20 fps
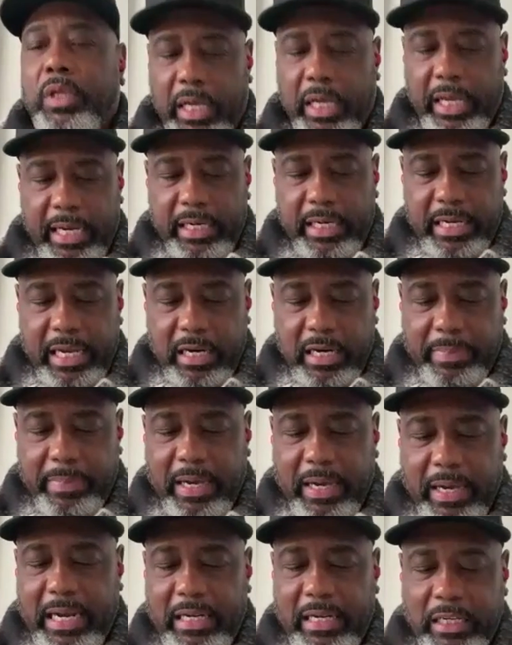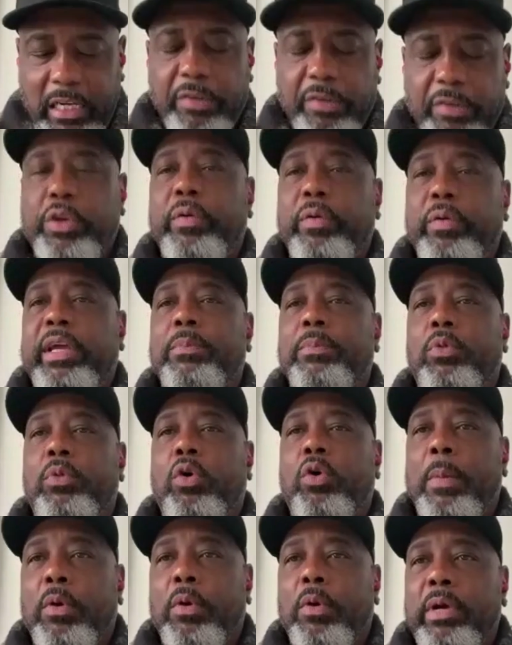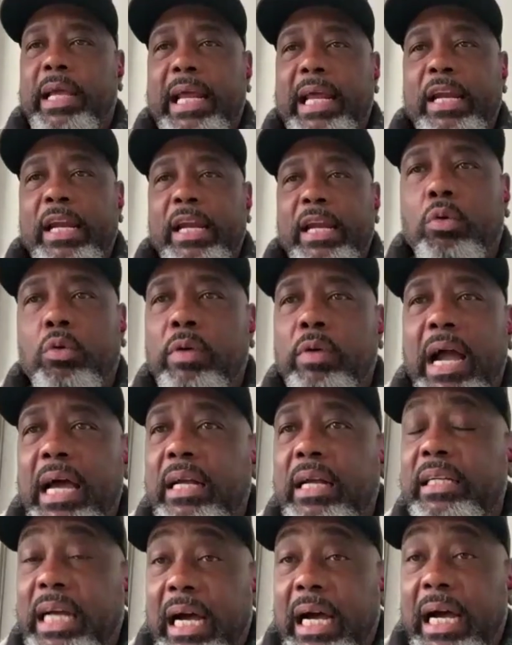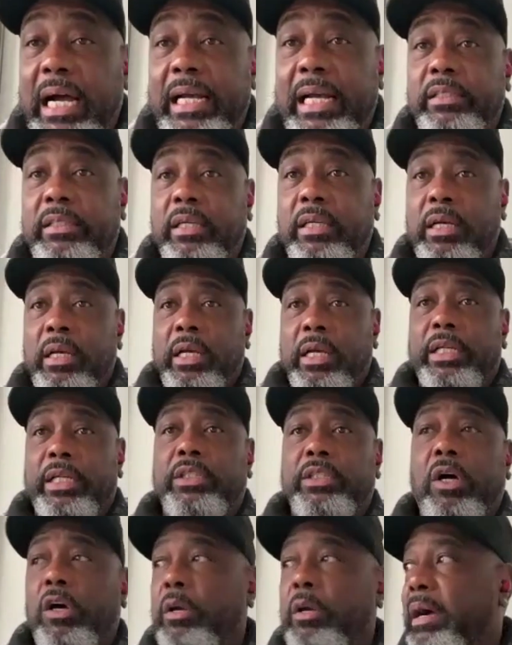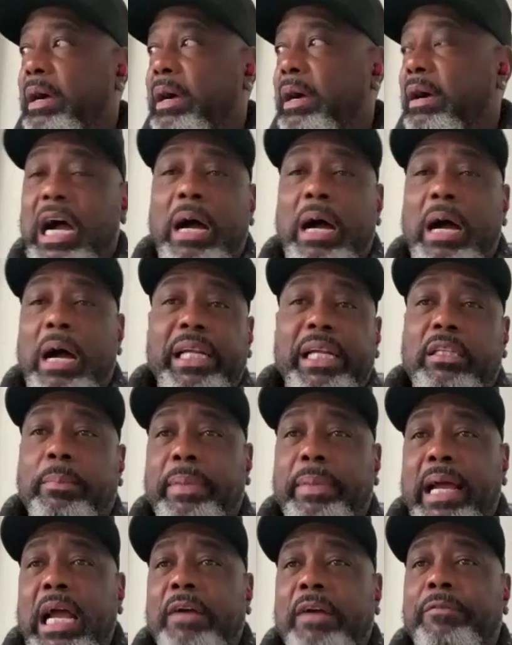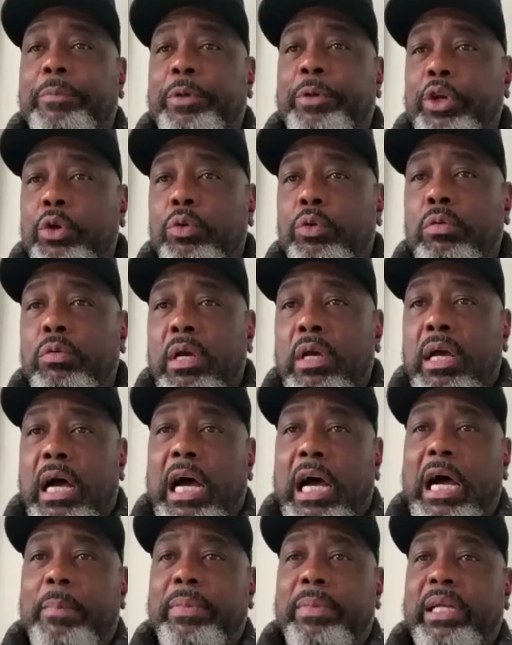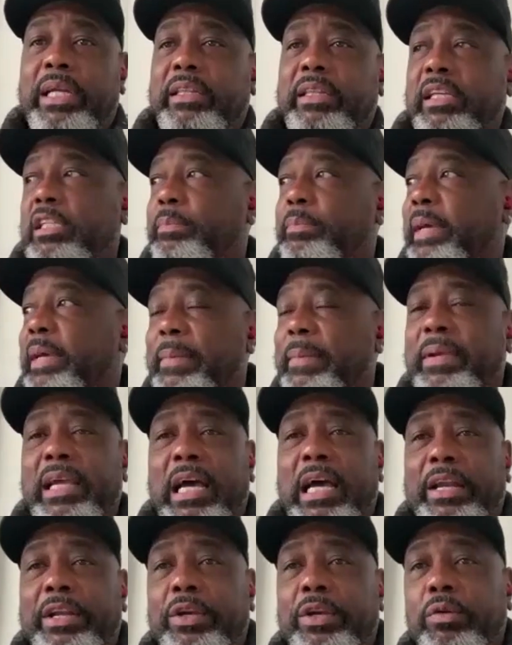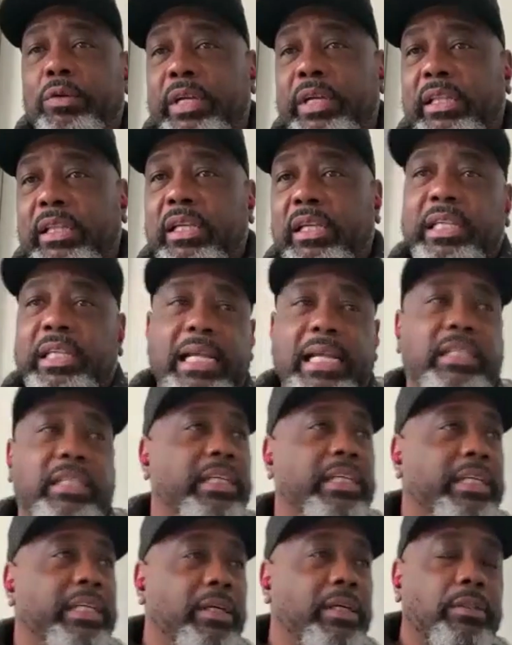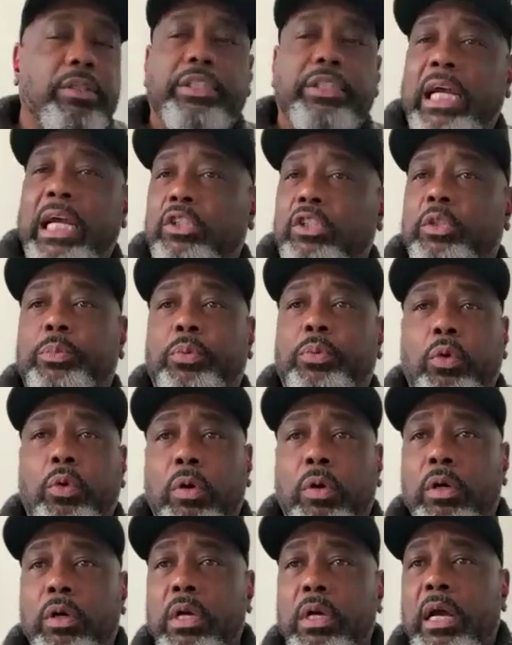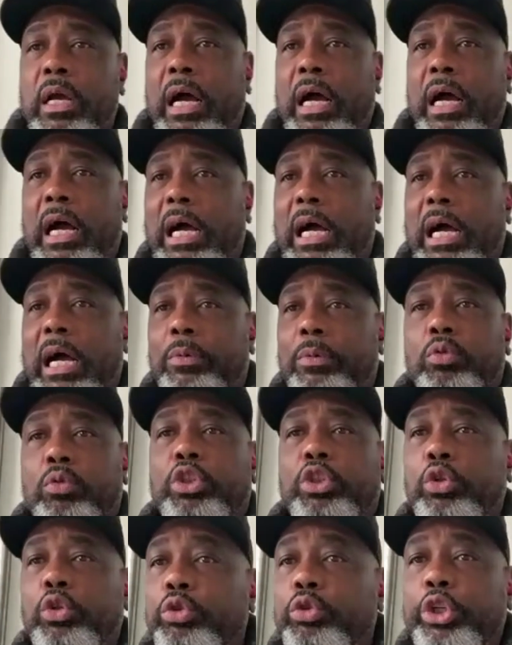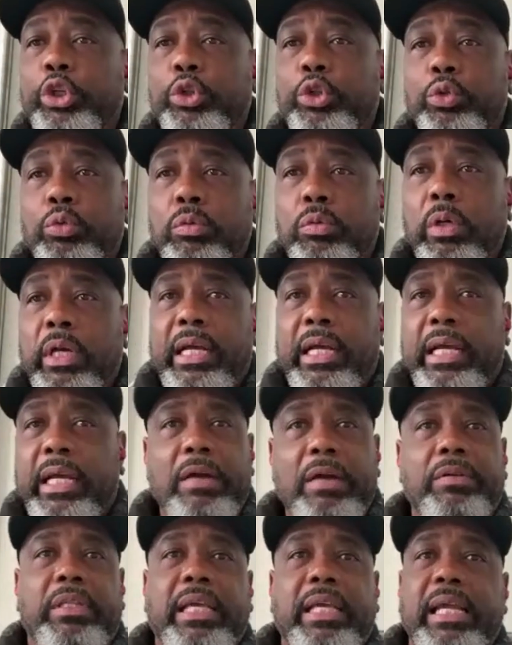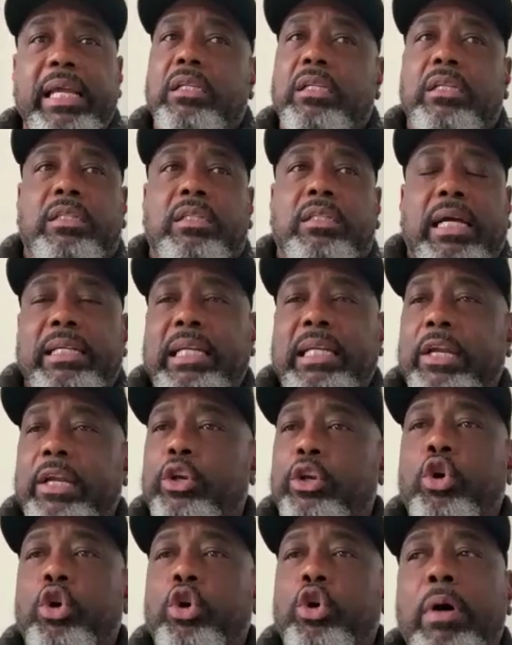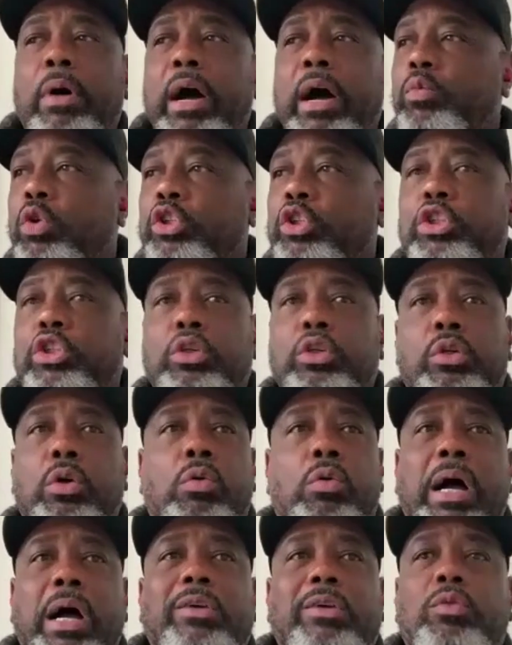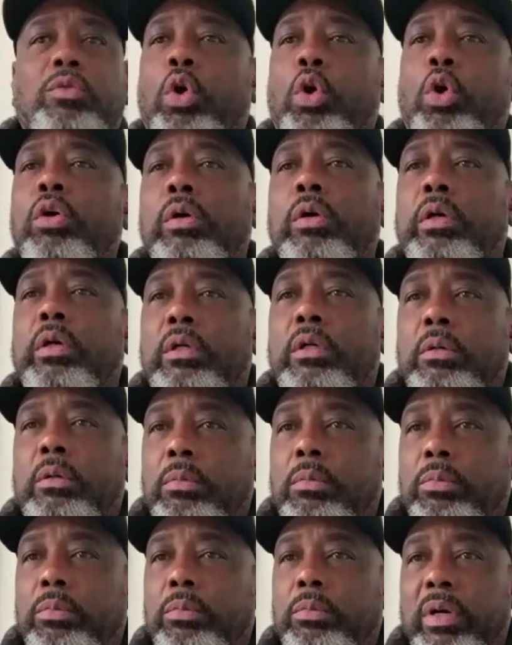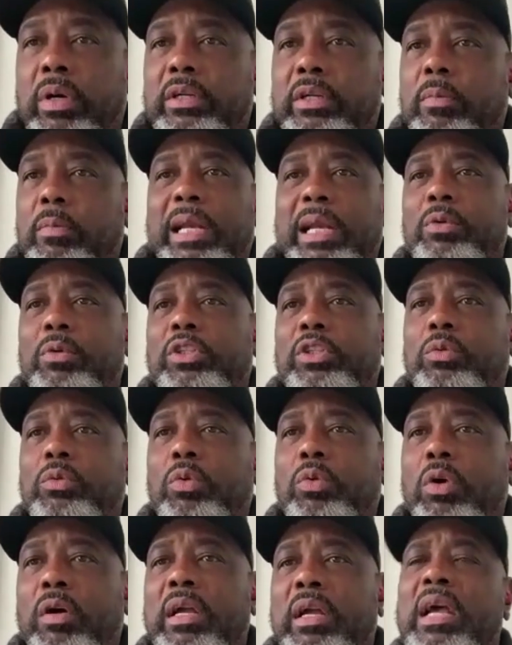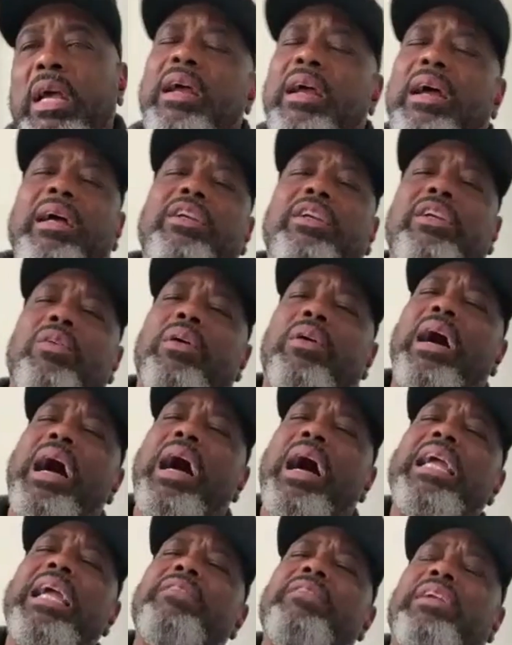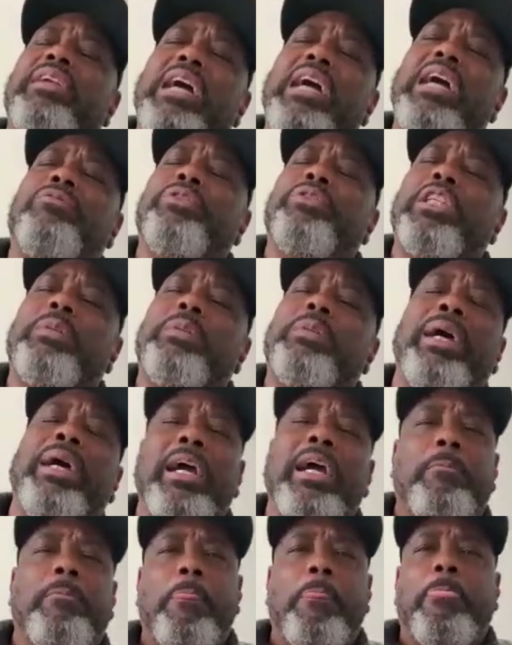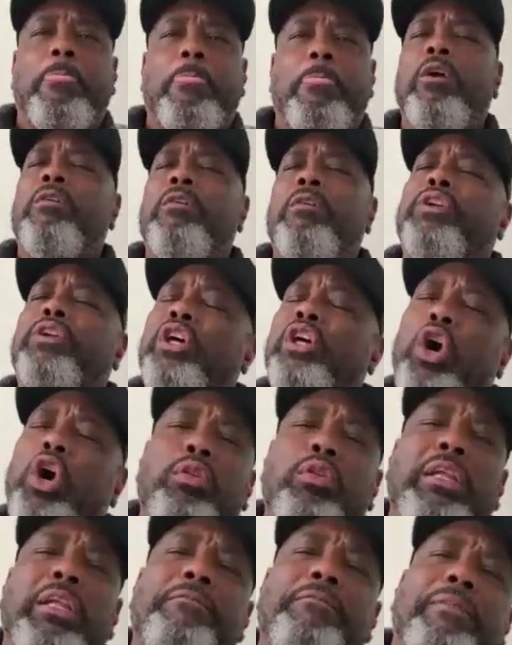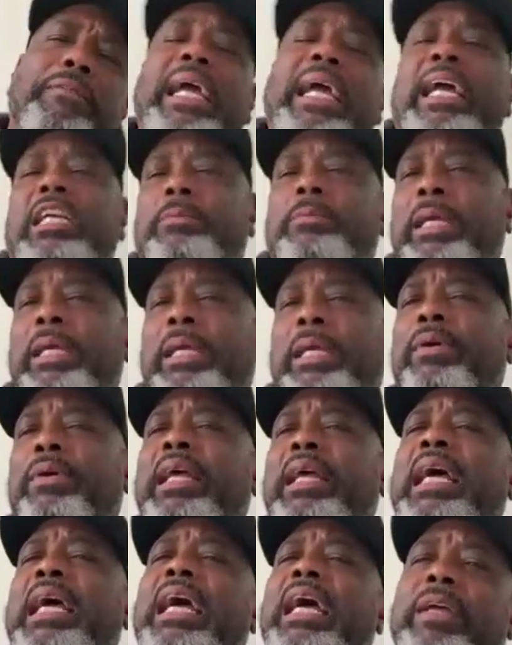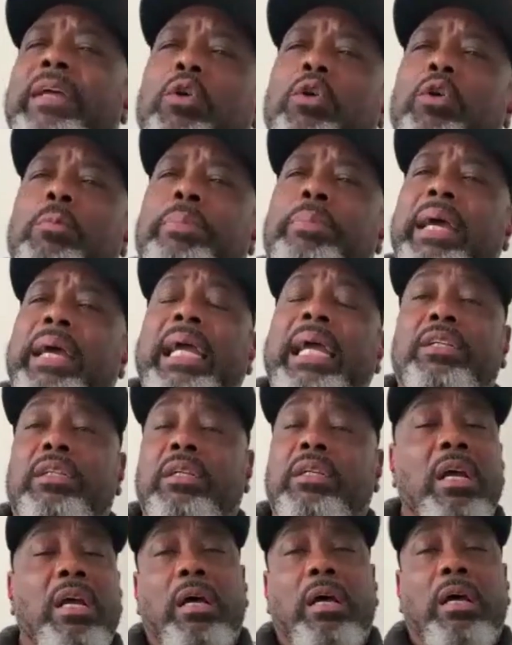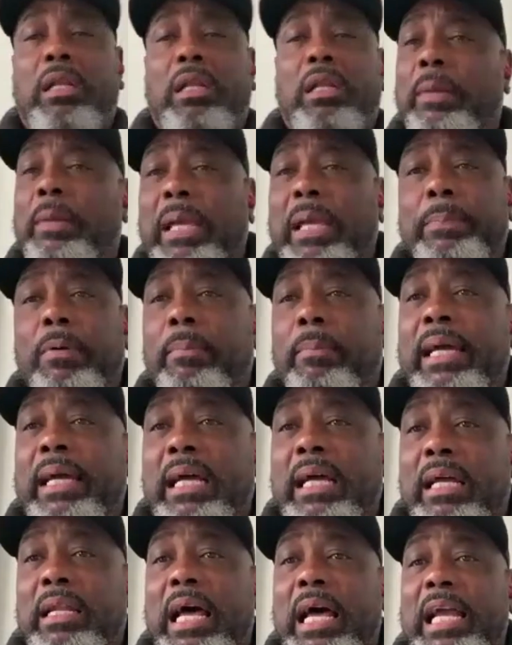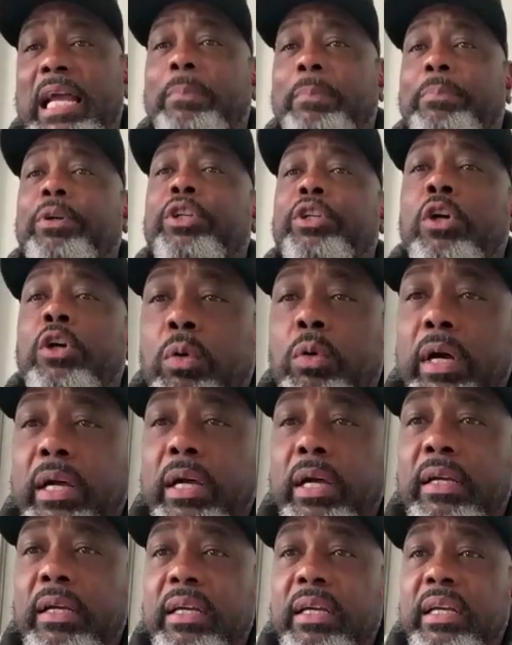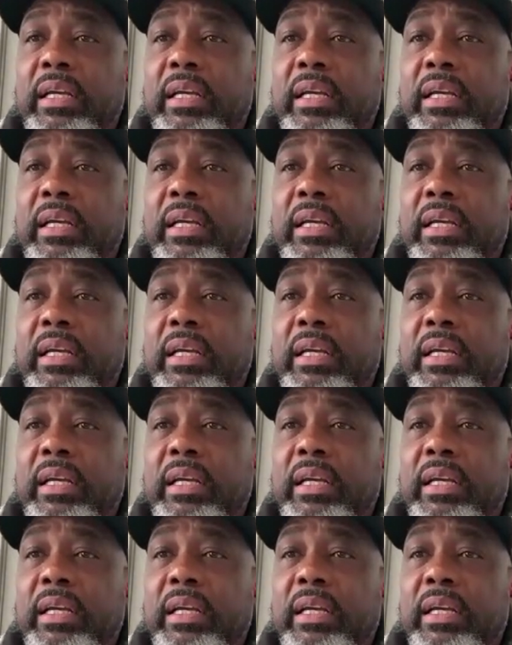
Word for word: It, it's not about I love you anymore. I'm a, it ain't no more ride or dies. It's all about how I'm gonna get the bag from you. How I'm going to get this baby out of you to get these eighteen years of child support, how I'm going to sue you. Everything is it's like that. Nobody wants to go out and work, bro. Nobody wants to work. You know, I even have respect for the OnlyFans people that have their own pages. A lot of people might not like it, but you know what?